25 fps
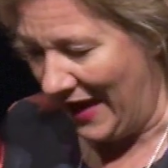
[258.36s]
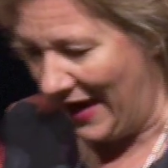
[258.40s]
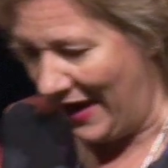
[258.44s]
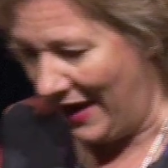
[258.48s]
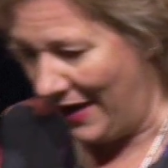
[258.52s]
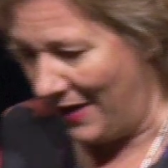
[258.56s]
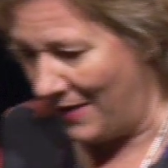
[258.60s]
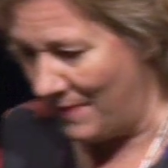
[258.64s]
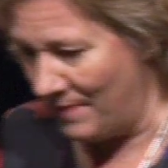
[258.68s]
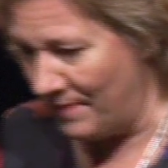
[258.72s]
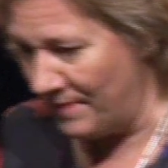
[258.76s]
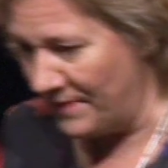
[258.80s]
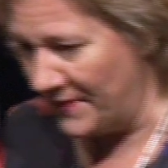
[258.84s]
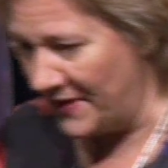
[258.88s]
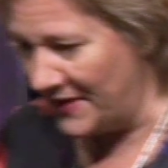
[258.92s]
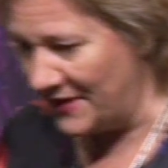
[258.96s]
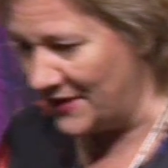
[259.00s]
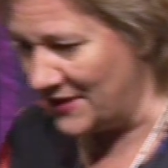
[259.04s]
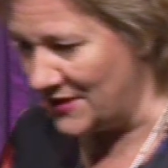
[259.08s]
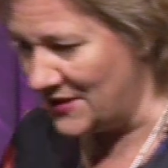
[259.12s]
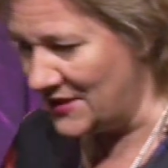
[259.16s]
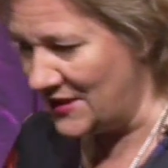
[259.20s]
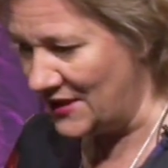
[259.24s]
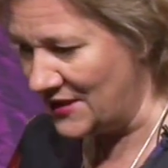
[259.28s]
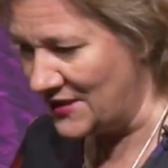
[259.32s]
and
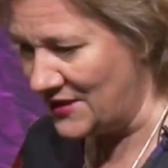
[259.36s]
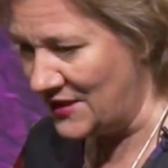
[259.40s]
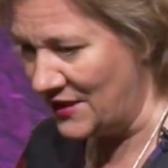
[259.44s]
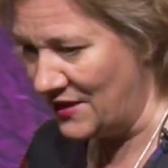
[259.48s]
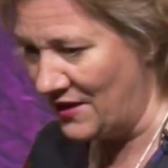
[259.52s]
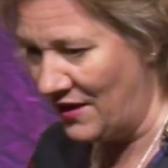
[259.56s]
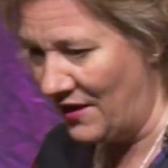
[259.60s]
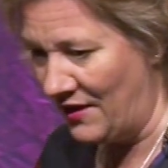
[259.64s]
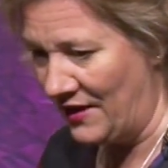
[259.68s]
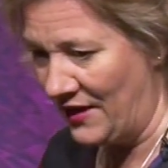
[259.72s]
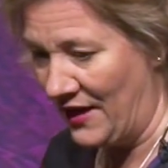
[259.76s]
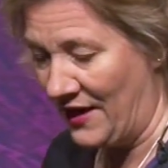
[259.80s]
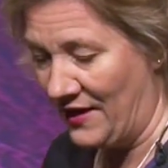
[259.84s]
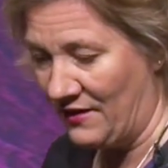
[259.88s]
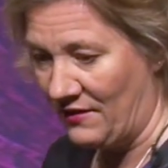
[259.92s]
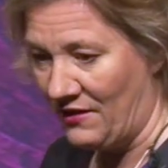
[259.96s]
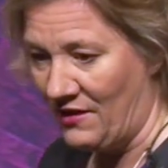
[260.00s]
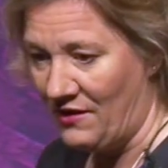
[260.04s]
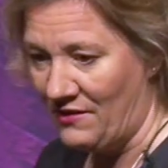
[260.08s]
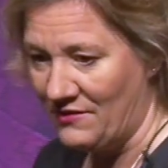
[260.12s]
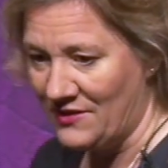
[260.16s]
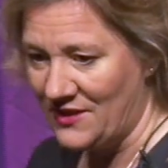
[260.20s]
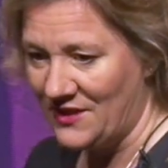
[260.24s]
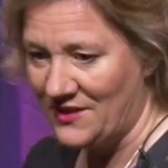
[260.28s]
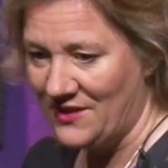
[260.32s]
at 69 had a
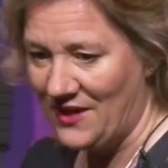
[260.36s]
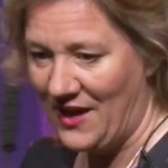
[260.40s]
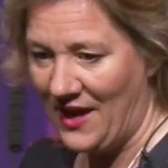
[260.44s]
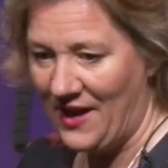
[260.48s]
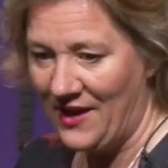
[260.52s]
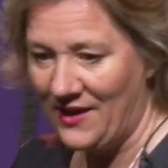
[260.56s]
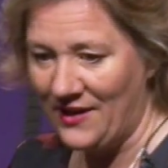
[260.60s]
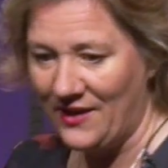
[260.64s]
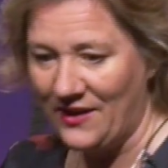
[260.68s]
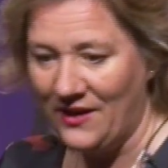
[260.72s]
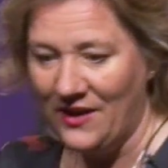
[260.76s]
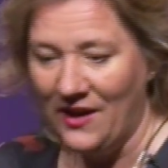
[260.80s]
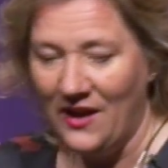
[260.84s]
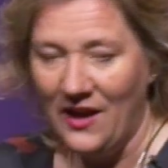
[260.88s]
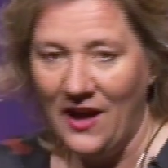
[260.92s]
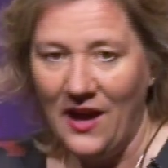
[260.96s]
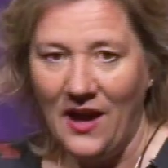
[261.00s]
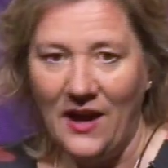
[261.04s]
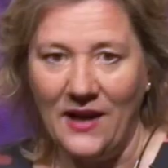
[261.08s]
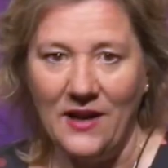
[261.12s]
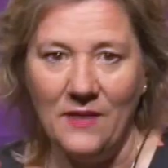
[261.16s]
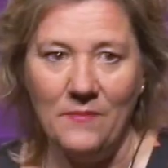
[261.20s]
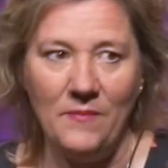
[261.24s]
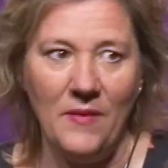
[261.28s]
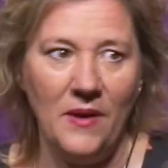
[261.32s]
heart attack,
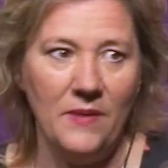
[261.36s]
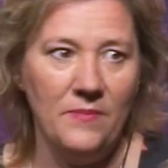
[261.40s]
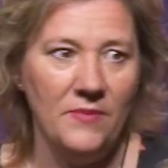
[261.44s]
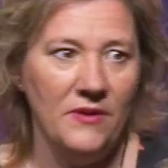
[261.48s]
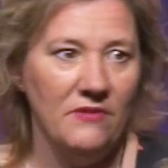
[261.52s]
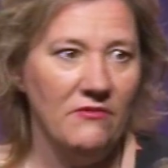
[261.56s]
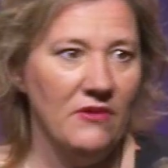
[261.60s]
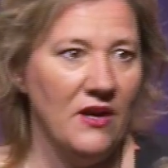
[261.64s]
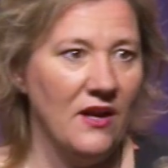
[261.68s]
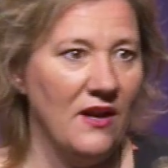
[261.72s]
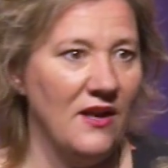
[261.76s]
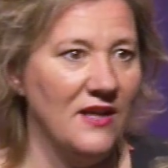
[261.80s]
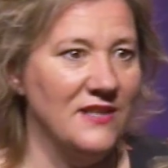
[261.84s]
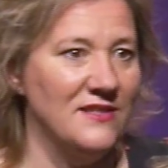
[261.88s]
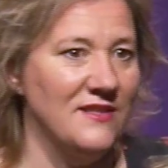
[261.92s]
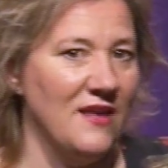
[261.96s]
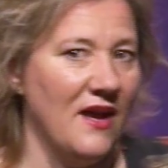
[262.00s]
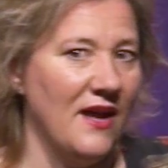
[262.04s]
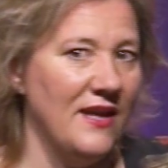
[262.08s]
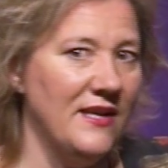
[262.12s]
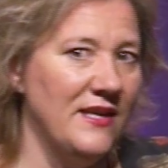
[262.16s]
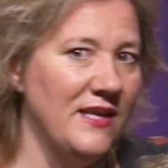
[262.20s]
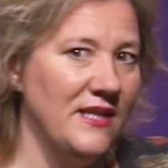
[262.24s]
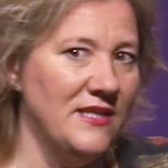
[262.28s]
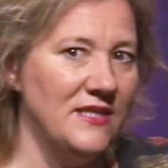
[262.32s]
and it made me realize
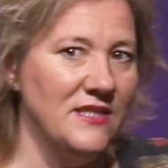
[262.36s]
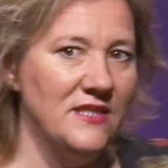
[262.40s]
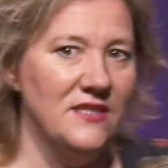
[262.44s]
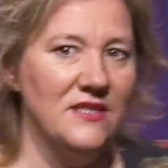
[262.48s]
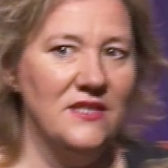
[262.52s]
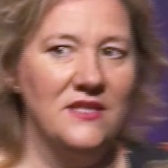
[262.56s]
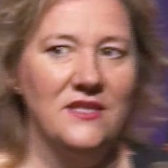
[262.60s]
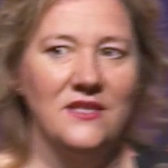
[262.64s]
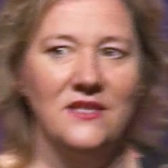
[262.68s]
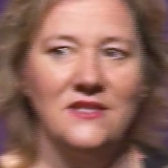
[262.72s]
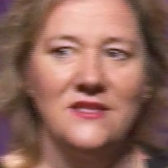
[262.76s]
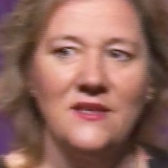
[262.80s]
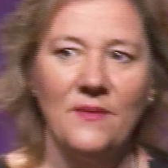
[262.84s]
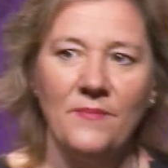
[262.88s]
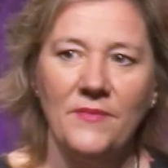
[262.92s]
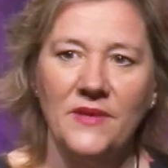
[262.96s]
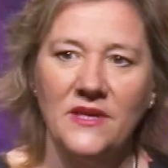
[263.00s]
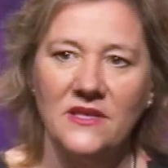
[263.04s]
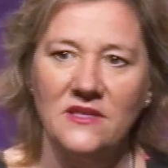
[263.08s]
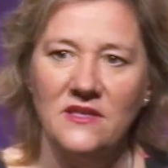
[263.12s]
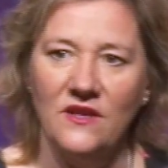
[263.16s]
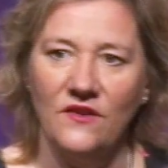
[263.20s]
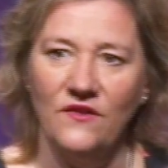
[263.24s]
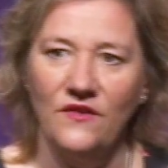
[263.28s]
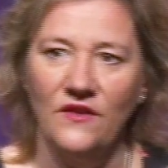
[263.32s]
that I needed to do
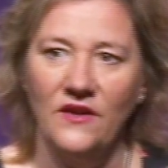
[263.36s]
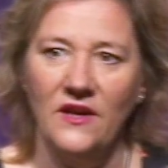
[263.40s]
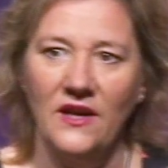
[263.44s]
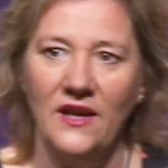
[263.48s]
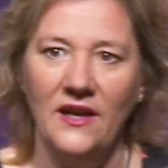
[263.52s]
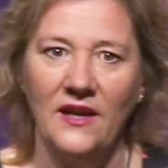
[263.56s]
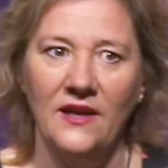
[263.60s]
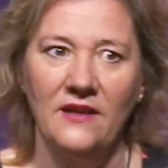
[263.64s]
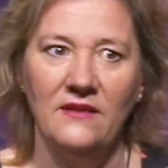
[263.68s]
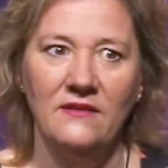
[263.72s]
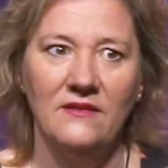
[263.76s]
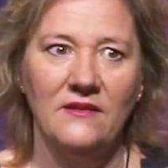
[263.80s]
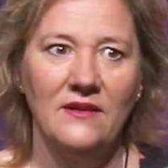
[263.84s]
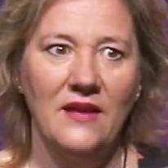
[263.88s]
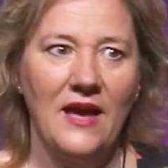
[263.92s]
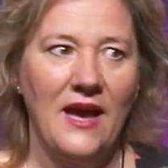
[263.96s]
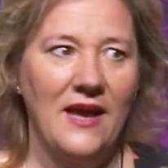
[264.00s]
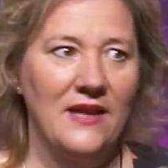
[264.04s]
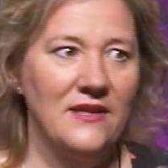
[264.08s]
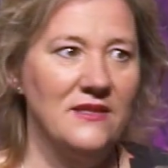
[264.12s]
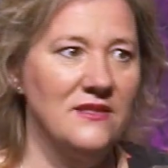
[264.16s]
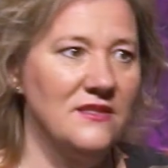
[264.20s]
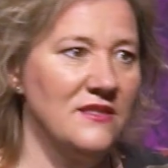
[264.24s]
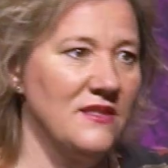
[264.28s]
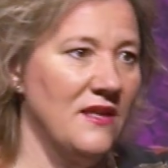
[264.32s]
something differently.
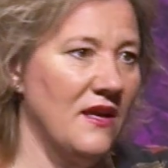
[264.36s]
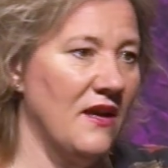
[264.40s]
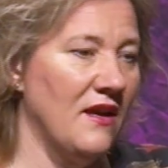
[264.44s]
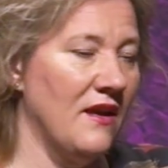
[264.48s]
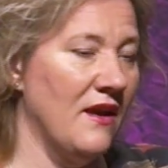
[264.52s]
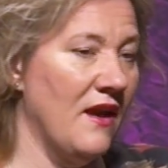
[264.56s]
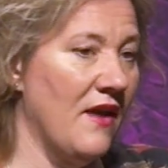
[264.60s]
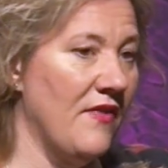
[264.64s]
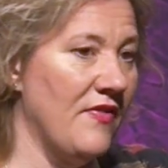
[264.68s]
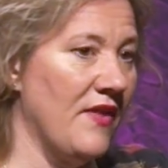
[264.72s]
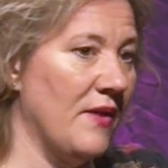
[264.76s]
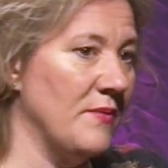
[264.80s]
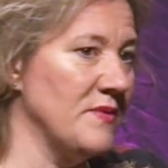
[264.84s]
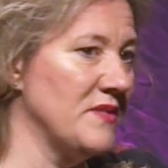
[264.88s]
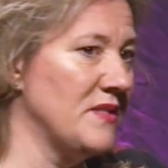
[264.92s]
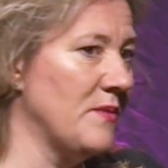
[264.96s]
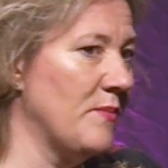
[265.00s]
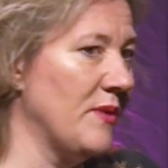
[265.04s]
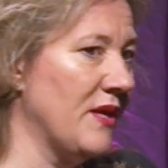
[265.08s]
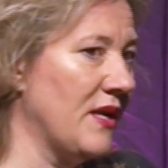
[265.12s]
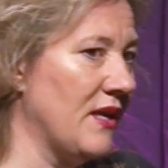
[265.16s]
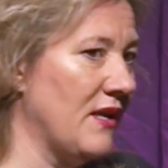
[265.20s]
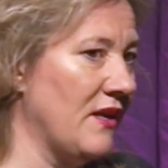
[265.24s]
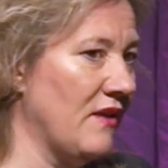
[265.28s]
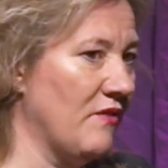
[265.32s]
And that was the
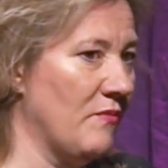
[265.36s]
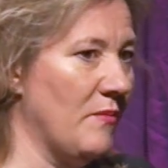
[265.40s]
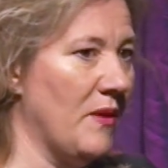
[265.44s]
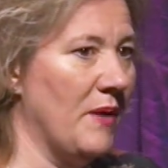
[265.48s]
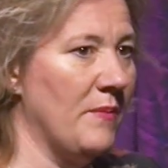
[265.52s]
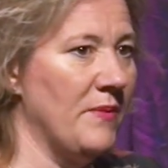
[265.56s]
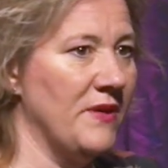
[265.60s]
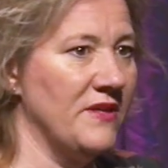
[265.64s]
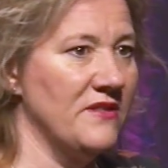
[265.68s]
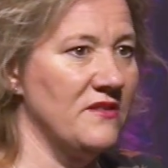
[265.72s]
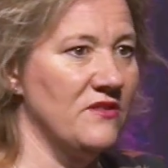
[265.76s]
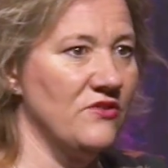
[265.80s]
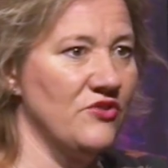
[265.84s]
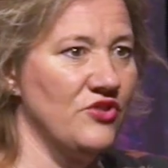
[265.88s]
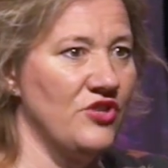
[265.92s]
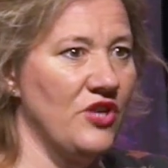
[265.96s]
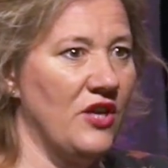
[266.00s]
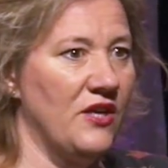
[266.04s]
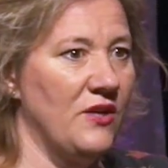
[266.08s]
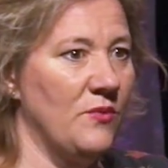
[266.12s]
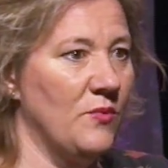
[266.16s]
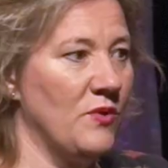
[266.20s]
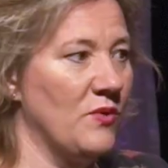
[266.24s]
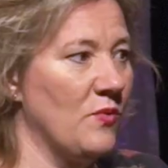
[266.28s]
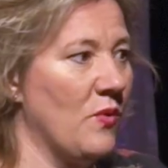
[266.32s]
beginning of my personal
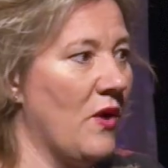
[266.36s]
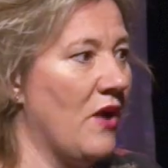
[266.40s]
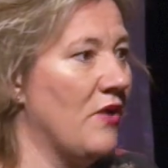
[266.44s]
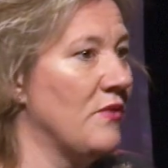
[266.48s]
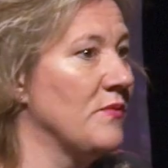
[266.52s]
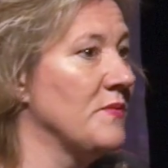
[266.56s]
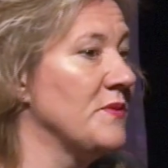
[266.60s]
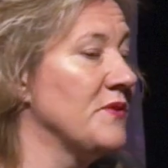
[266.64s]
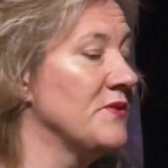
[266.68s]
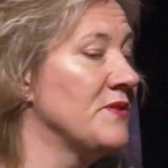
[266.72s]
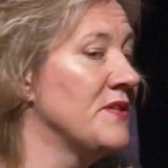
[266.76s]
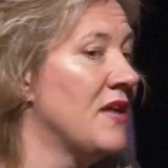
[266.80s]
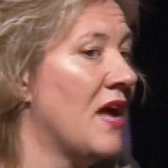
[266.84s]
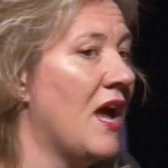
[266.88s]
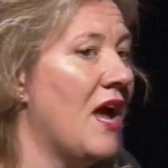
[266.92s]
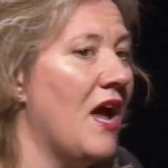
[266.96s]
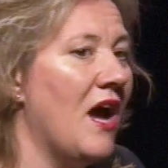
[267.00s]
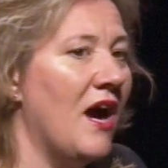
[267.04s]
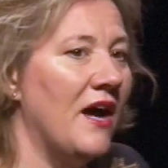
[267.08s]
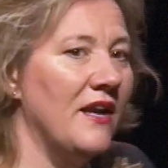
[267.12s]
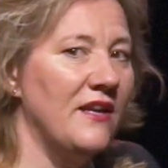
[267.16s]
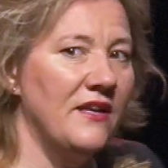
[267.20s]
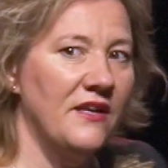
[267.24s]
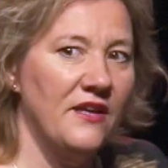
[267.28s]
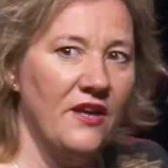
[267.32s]
journey with wearables.
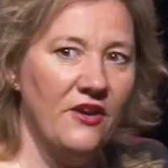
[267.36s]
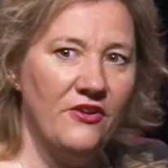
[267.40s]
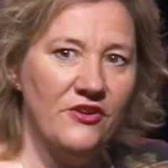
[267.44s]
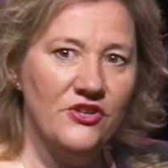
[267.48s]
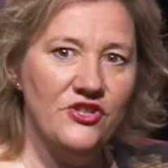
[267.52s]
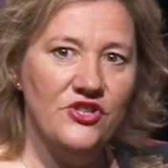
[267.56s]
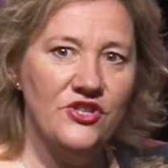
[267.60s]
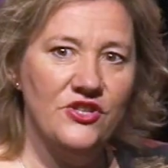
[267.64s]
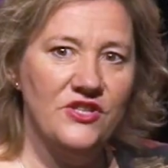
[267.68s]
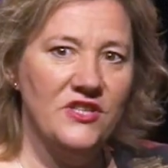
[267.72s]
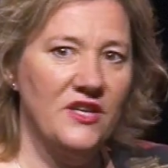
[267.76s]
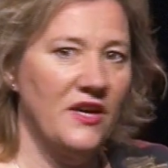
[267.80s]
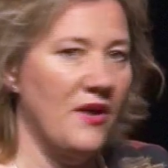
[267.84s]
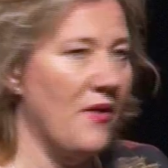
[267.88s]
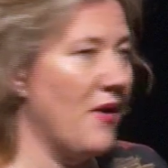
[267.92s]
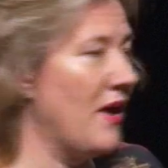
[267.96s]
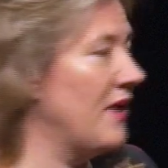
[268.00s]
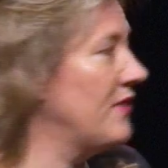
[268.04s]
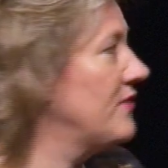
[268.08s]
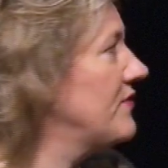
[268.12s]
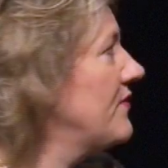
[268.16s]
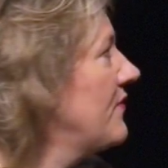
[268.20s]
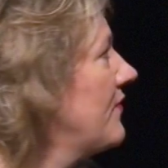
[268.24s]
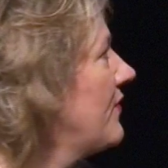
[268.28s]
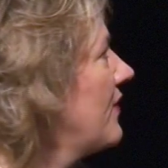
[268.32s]
I'd encourage you to go
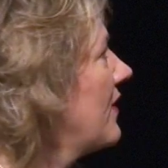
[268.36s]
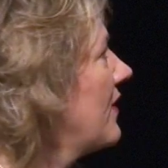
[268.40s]
out and